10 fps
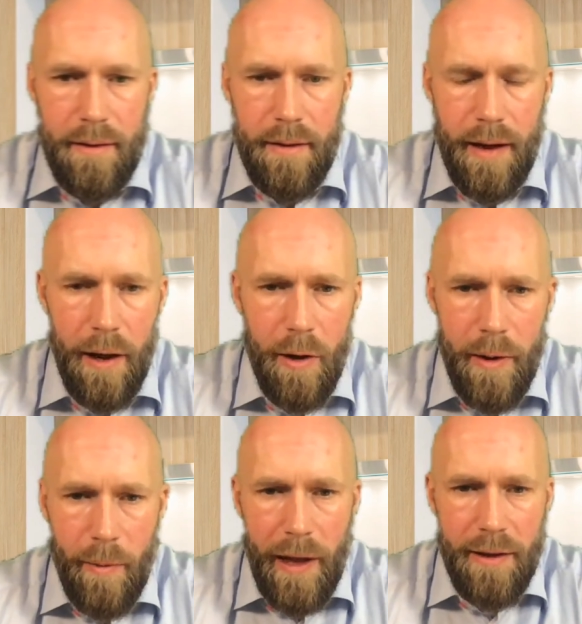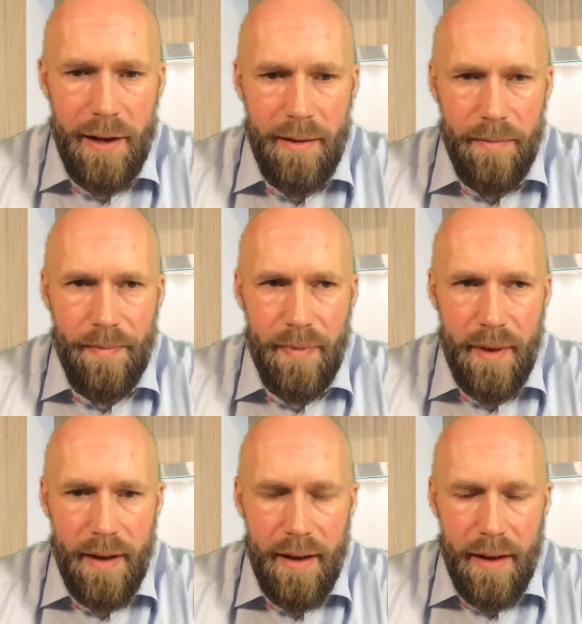Hello and welcome.
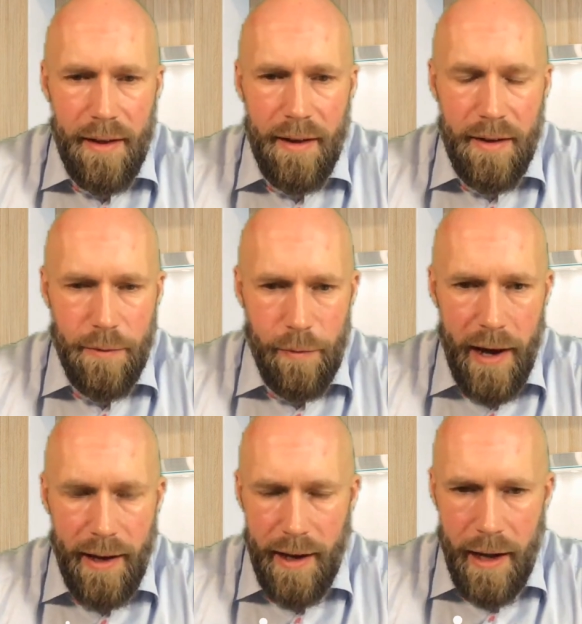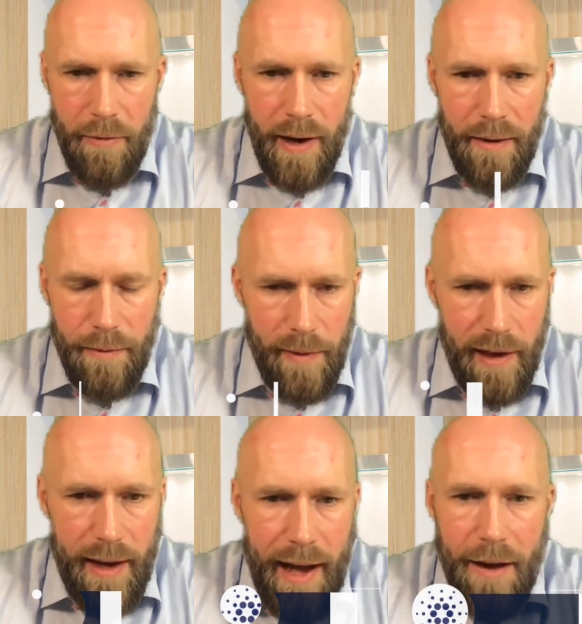This is Fred and Henrik from the
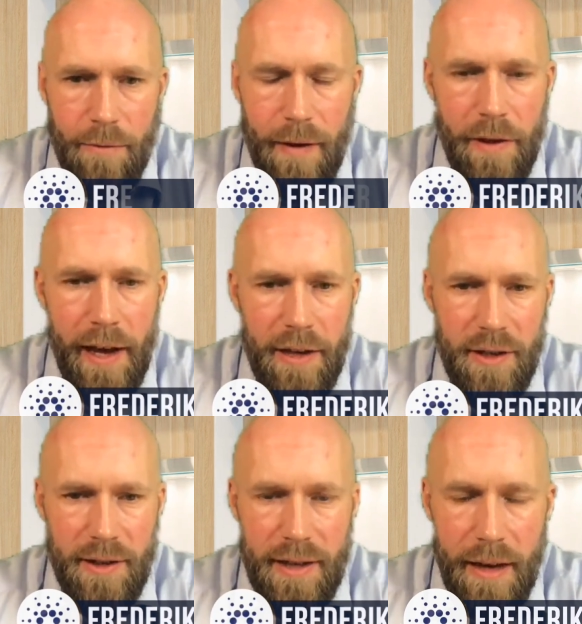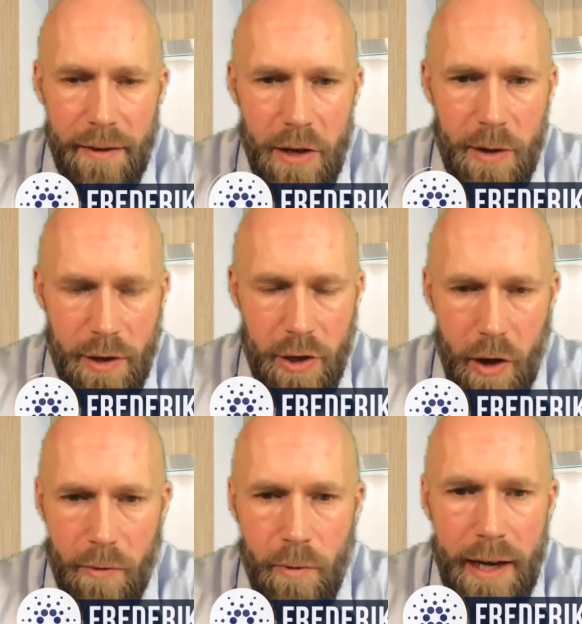Cardano Foundation, giving you a short
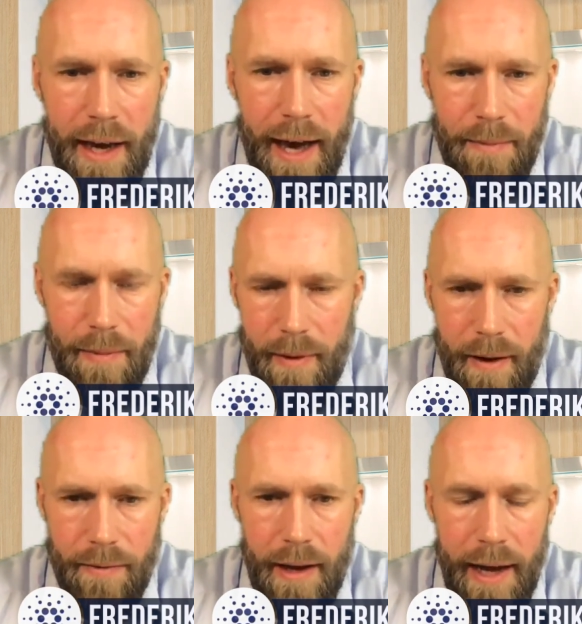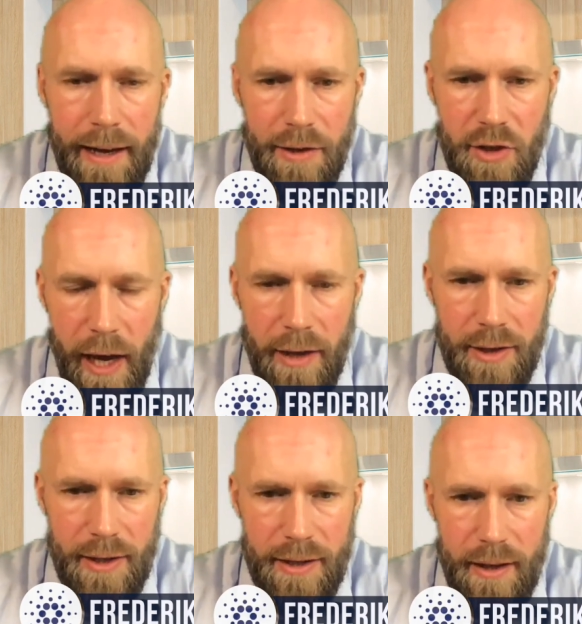recap of the latest
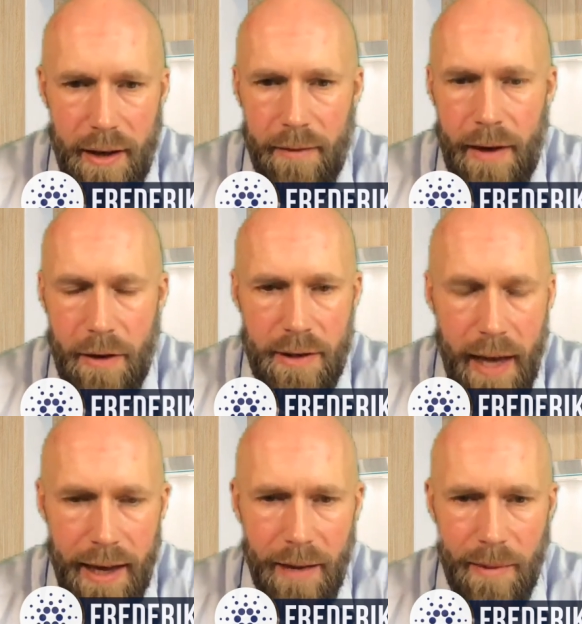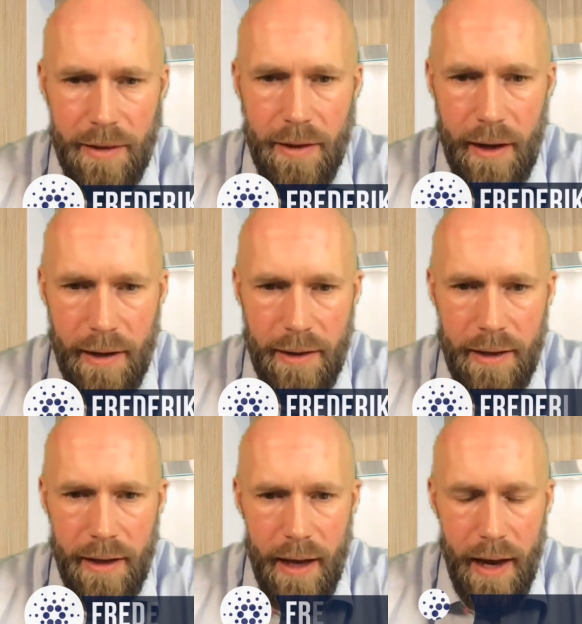changes of our staking methodology,
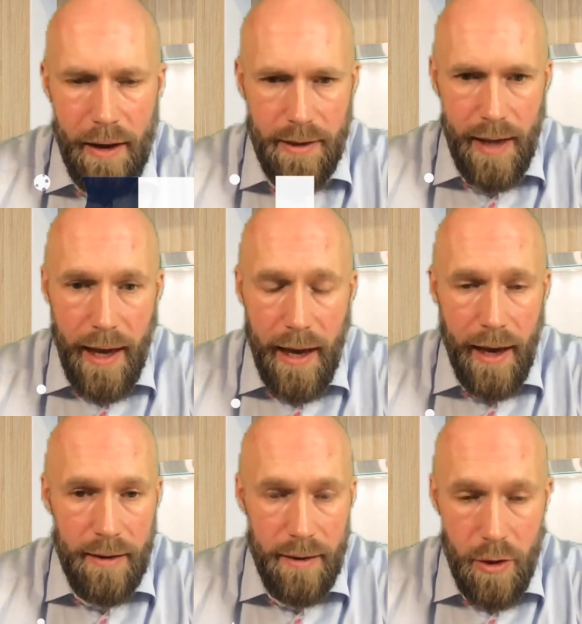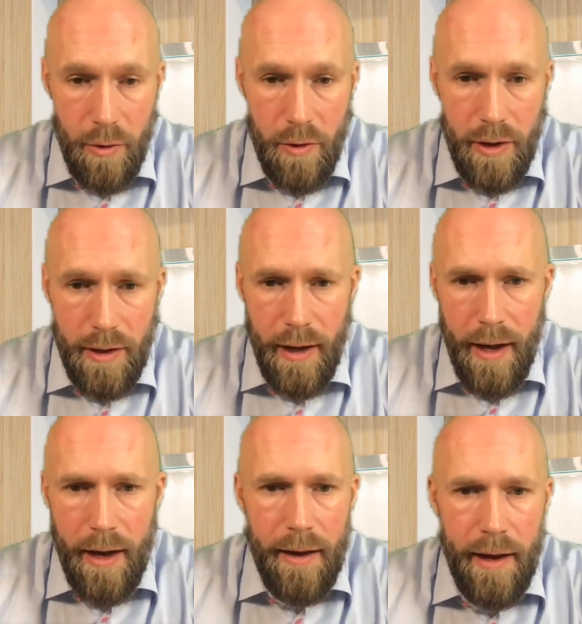our staking execution,
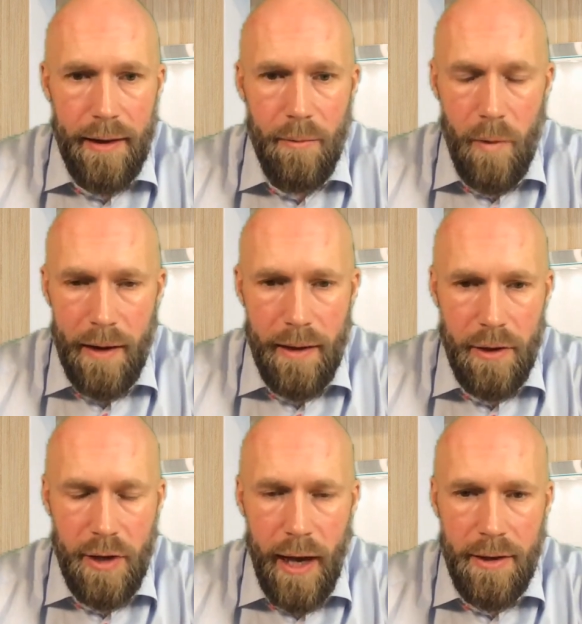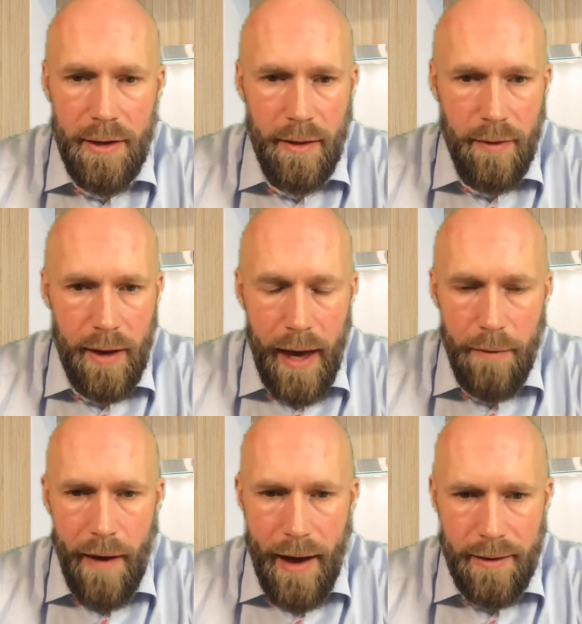and what the changes of the K
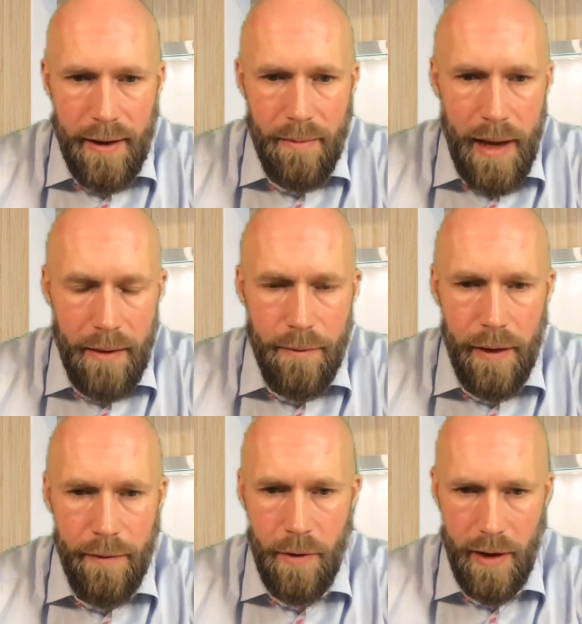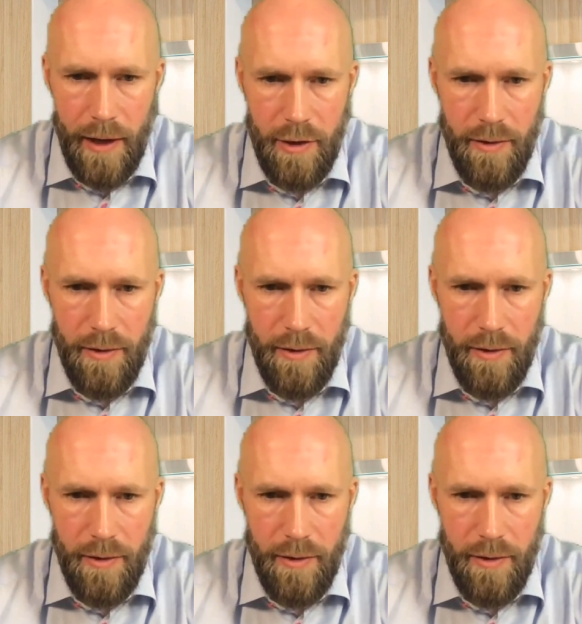factor meant for the foundation.